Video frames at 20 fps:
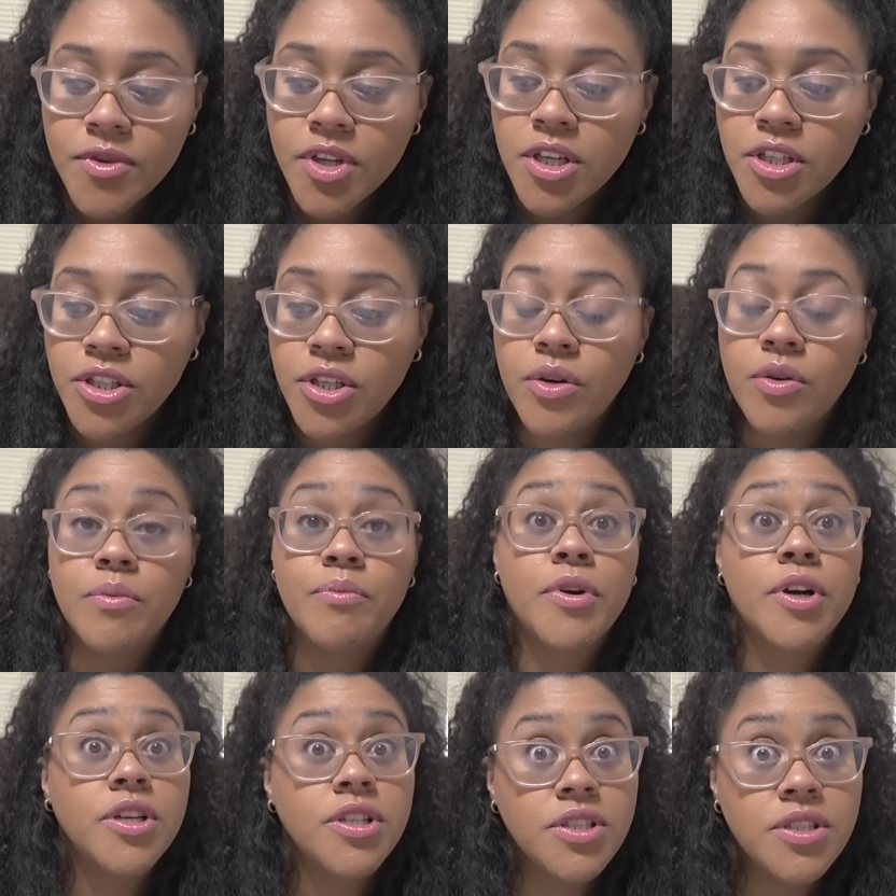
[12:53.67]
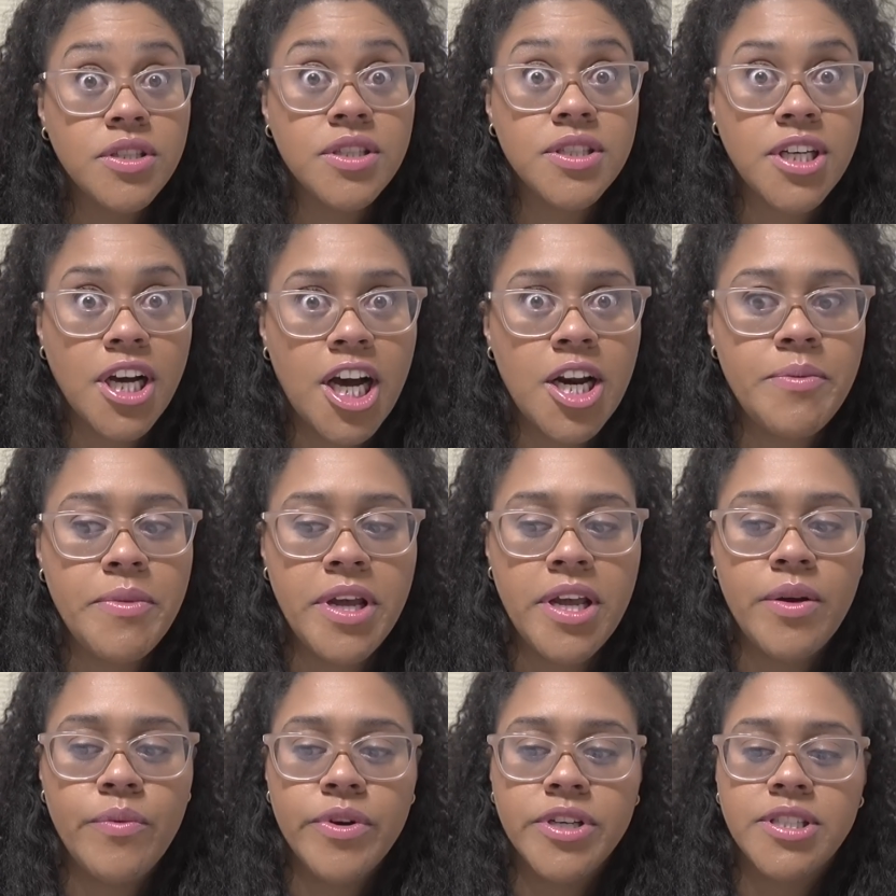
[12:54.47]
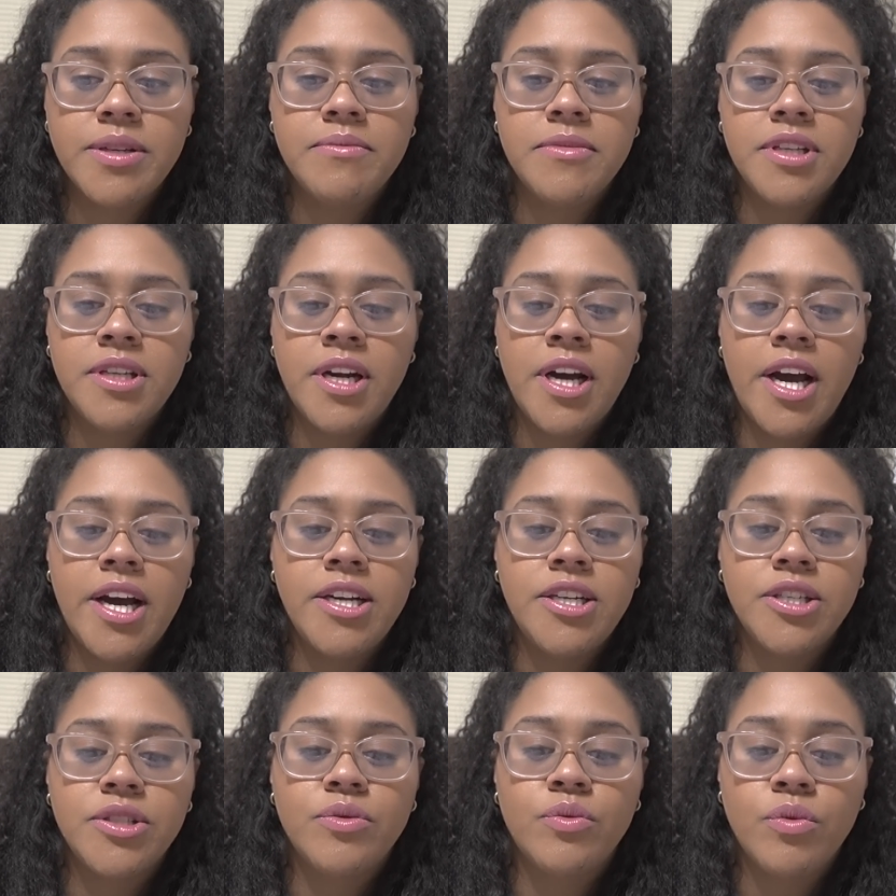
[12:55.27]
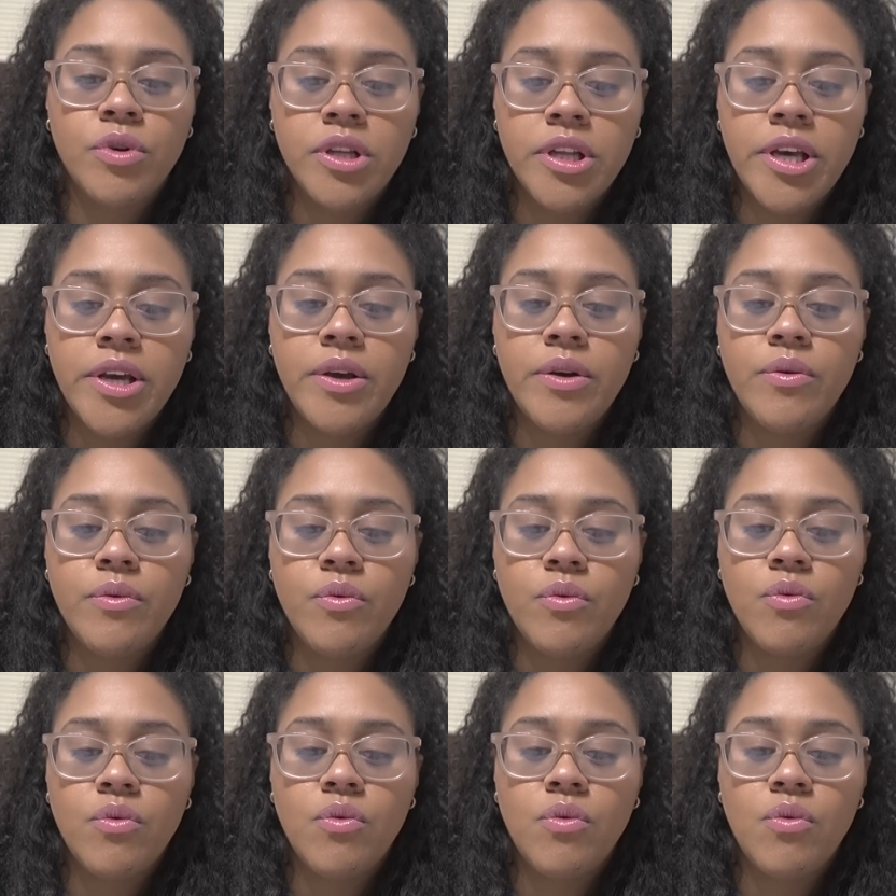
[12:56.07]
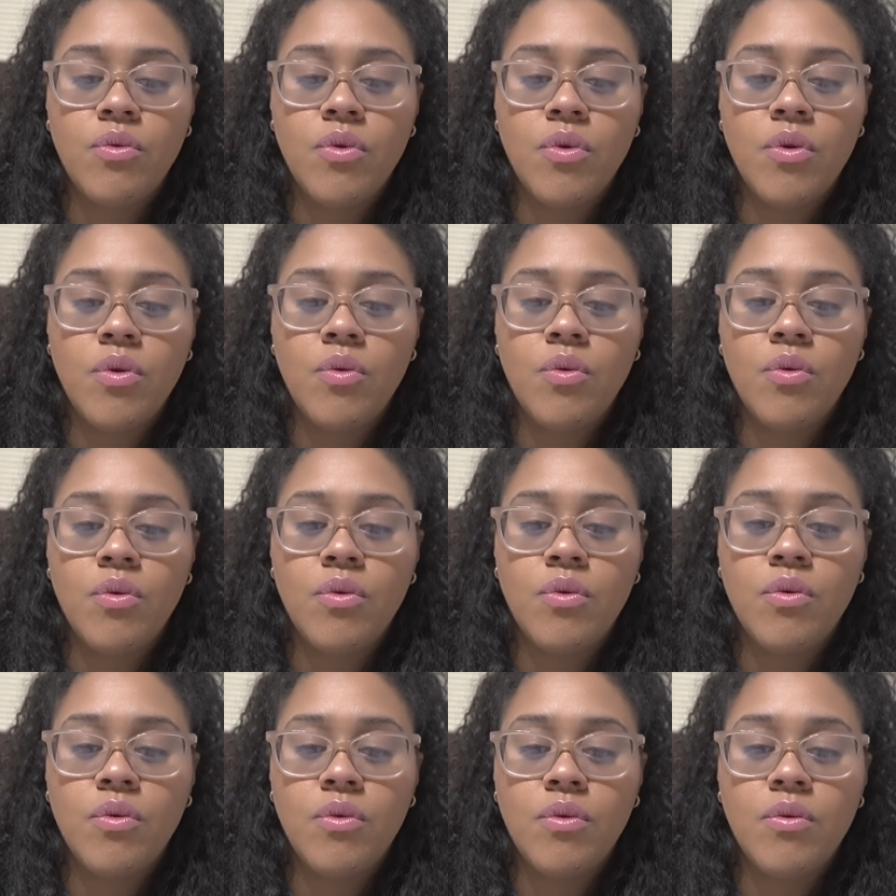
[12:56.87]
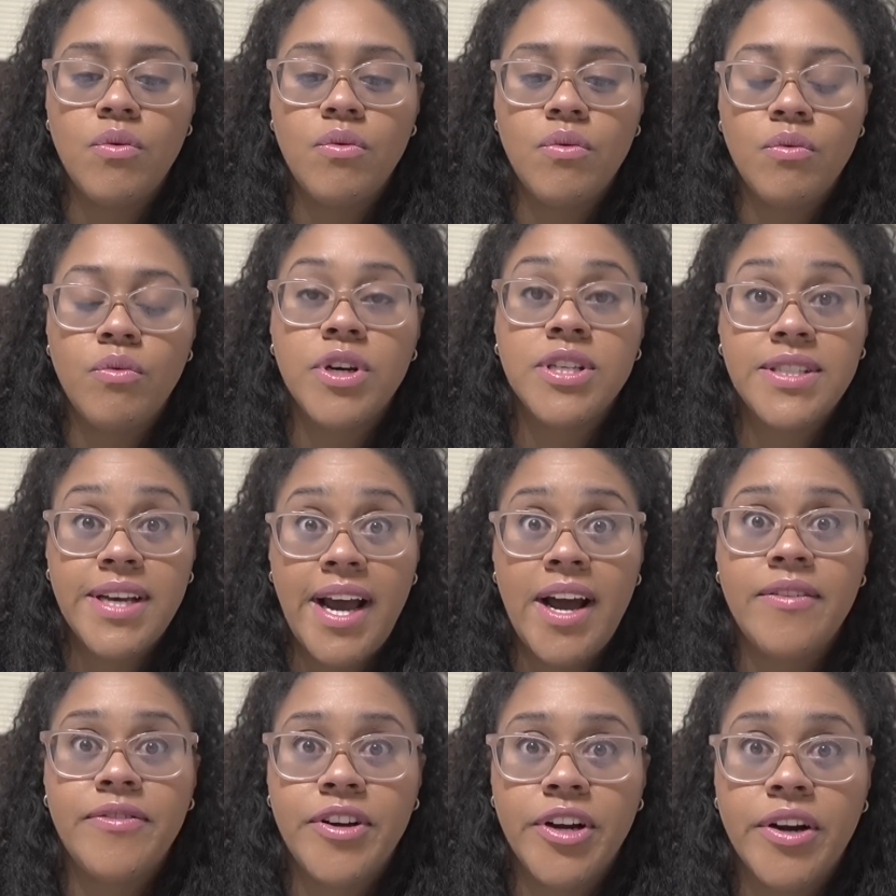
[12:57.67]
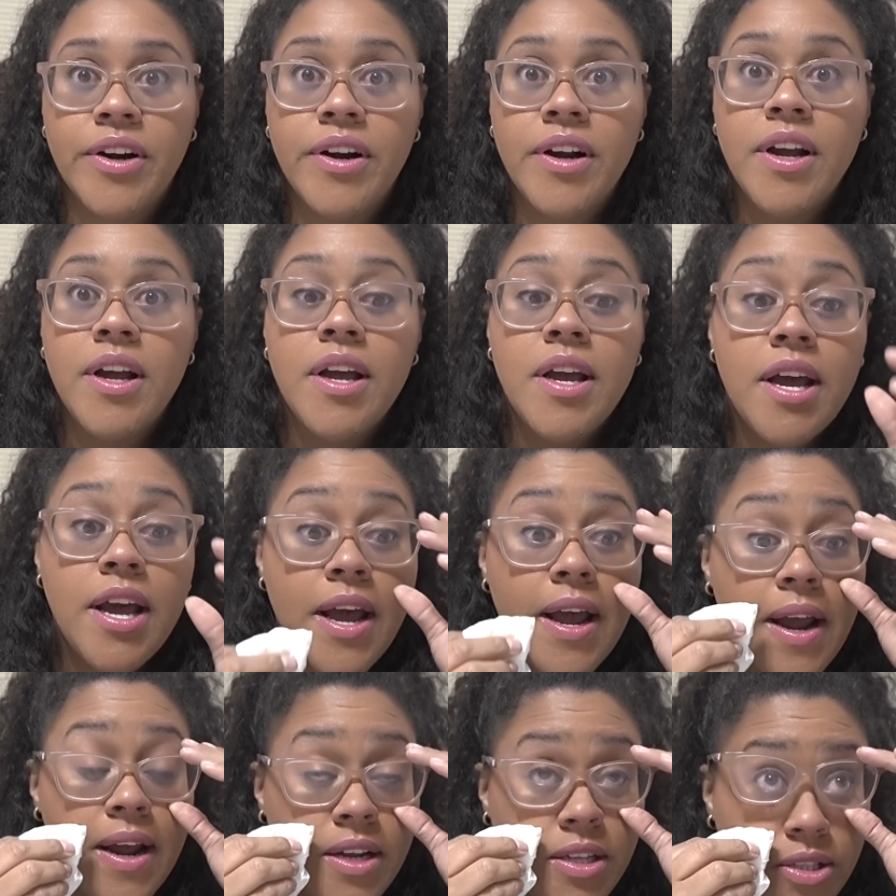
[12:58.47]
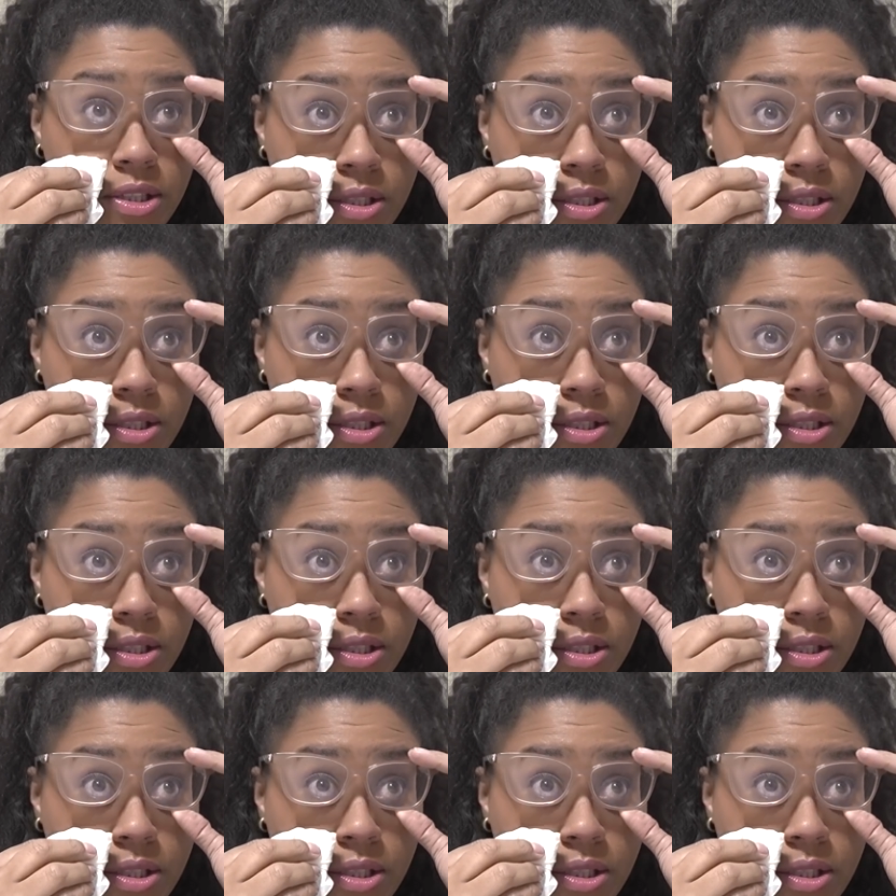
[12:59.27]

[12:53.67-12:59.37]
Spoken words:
so personal autonomy was something that I just really was after. And